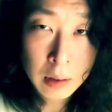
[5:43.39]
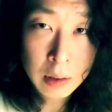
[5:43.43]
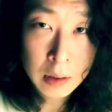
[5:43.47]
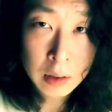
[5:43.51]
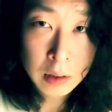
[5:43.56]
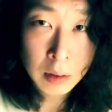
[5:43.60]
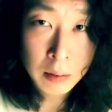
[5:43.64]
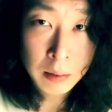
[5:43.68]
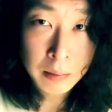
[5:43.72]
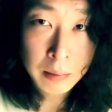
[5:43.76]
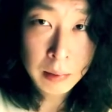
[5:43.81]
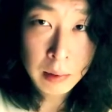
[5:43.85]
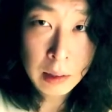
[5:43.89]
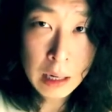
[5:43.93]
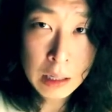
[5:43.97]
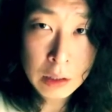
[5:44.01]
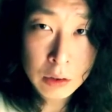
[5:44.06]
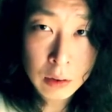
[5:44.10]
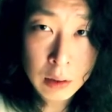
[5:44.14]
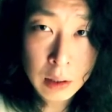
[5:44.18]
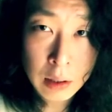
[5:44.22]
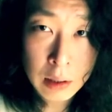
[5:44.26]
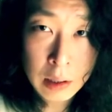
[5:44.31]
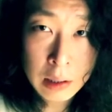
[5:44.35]
So
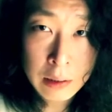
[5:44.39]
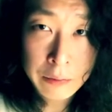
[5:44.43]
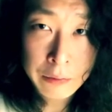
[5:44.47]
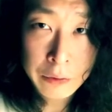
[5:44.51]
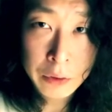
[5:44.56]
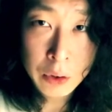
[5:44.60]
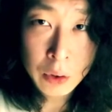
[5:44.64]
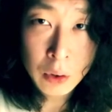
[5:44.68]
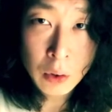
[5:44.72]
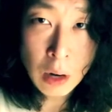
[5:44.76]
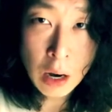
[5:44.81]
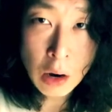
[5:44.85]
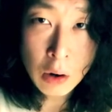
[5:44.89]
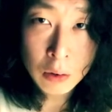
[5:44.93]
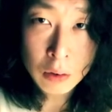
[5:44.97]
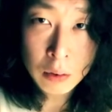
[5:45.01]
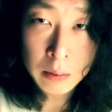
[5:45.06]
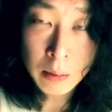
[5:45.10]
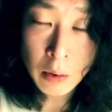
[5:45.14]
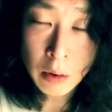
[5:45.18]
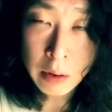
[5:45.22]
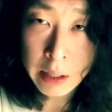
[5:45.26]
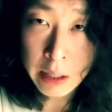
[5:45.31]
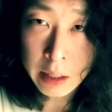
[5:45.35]
actually, if you know how to
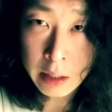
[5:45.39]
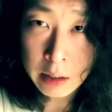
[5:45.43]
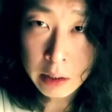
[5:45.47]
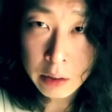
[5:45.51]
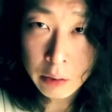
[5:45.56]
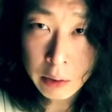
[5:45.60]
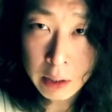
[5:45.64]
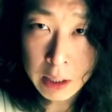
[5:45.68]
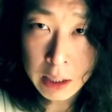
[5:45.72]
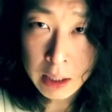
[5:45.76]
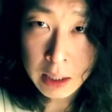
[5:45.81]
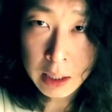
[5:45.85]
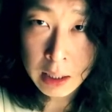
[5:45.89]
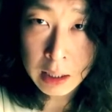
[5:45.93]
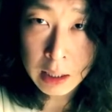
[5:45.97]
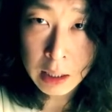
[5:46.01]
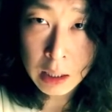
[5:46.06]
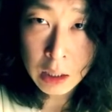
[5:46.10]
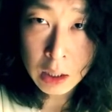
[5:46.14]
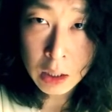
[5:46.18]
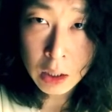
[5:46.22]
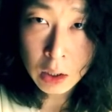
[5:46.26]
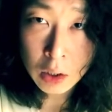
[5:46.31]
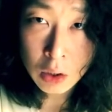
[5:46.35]
model 3D,
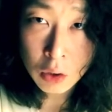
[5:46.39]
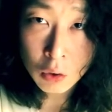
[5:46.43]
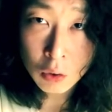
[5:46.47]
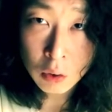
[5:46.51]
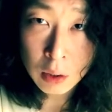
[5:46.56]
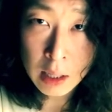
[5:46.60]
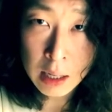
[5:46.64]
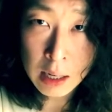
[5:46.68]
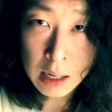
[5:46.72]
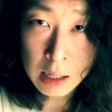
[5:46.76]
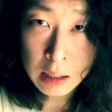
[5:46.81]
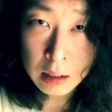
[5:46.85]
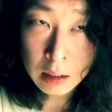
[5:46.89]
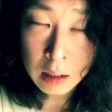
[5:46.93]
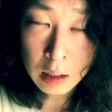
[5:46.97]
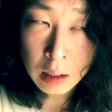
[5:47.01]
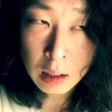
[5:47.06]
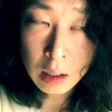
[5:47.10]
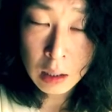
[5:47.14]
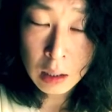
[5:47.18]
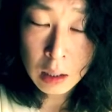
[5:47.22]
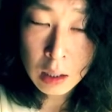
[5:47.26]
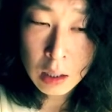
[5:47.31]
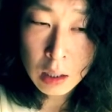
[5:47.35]
you can
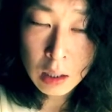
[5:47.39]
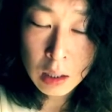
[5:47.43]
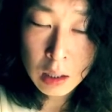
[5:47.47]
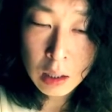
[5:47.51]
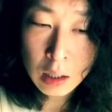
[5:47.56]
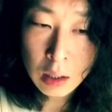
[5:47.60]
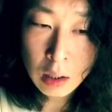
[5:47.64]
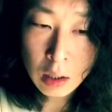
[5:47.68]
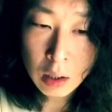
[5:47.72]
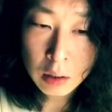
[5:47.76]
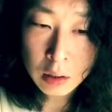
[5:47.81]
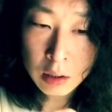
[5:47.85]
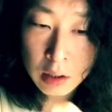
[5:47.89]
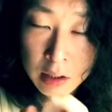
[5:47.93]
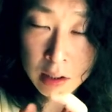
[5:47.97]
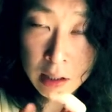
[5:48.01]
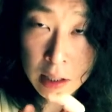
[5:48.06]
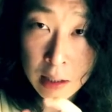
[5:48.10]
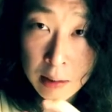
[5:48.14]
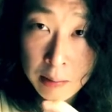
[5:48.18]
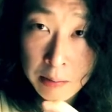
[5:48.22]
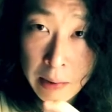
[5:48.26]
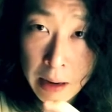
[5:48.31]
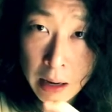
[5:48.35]

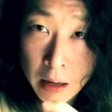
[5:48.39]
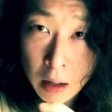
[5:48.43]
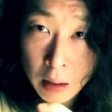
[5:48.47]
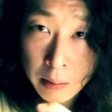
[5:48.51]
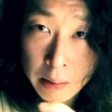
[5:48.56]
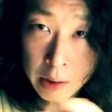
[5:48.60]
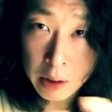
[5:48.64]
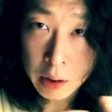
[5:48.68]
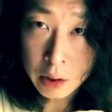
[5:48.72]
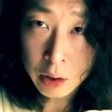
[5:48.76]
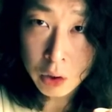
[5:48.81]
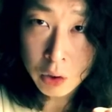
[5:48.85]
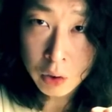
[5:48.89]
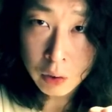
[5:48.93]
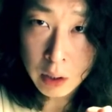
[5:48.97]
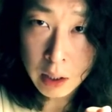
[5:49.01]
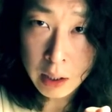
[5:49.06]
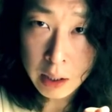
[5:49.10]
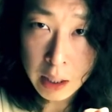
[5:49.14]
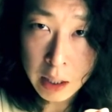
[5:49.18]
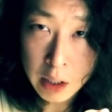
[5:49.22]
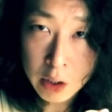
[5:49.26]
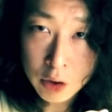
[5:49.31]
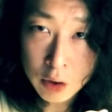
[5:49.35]
understand it better because you
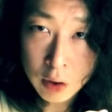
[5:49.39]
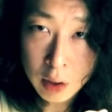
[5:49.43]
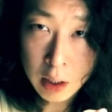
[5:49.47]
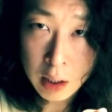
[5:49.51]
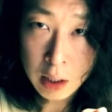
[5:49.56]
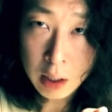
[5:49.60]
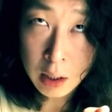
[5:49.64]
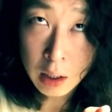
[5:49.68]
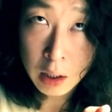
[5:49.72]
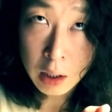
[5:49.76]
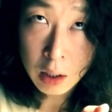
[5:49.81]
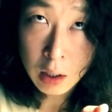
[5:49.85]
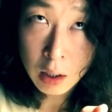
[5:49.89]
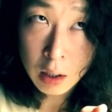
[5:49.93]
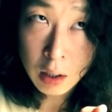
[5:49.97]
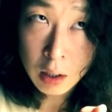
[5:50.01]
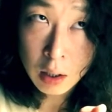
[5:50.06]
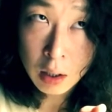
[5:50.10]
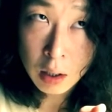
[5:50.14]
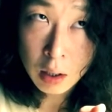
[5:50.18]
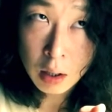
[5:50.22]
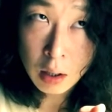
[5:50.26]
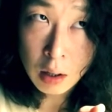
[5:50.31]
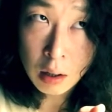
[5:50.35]
can actually
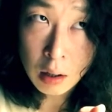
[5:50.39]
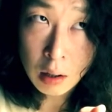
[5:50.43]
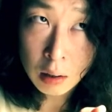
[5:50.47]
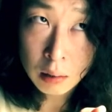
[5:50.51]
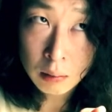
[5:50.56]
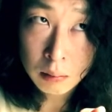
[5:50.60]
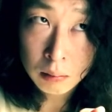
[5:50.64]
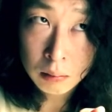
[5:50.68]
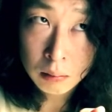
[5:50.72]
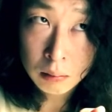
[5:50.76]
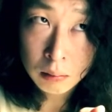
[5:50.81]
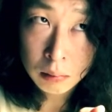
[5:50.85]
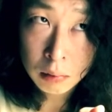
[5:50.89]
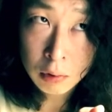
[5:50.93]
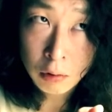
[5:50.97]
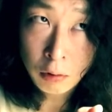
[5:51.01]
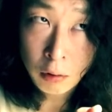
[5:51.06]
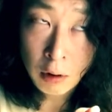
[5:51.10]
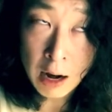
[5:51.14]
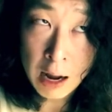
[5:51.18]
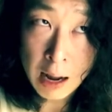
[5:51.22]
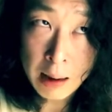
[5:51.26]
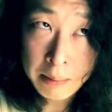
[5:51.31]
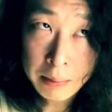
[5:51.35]

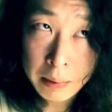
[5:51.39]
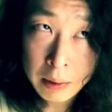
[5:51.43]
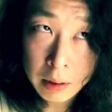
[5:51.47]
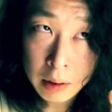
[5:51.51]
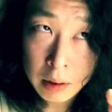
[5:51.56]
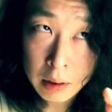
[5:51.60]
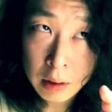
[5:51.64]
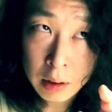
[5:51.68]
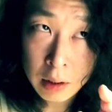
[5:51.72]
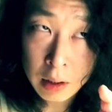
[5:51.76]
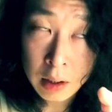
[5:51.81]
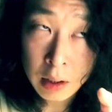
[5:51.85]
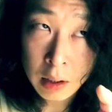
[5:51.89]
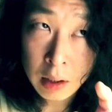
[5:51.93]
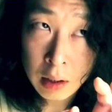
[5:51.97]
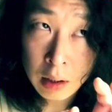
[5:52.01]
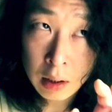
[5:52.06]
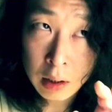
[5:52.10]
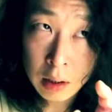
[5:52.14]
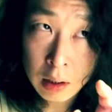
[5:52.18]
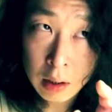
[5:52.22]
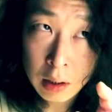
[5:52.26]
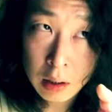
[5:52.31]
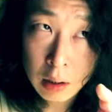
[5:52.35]
grab
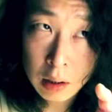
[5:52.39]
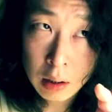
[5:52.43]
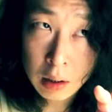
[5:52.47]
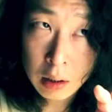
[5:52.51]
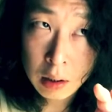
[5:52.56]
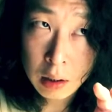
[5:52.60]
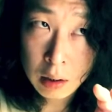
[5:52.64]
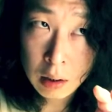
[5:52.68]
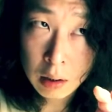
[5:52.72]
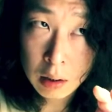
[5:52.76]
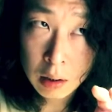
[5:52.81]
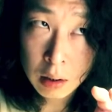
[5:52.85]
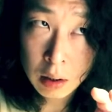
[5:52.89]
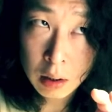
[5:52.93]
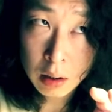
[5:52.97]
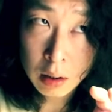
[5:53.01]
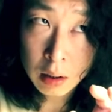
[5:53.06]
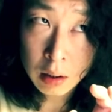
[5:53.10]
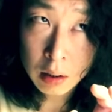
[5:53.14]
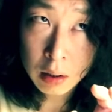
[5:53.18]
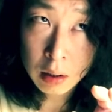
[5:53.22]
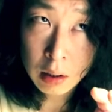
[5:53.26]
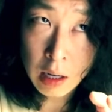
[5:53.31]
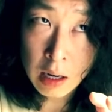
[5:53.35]
the
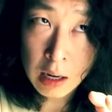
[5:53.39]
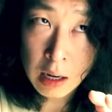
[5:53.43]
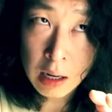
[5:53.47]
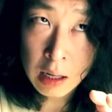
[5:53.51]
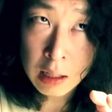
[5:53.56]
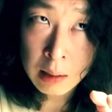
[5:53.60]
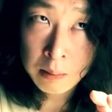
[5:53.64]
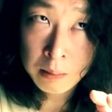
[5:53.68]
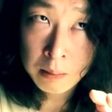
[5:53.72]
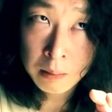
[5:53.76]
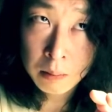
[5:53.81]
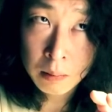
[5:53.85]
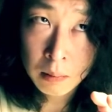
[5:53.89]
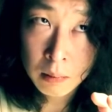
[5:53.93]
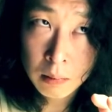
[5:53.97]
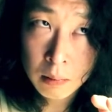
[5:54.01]
timeline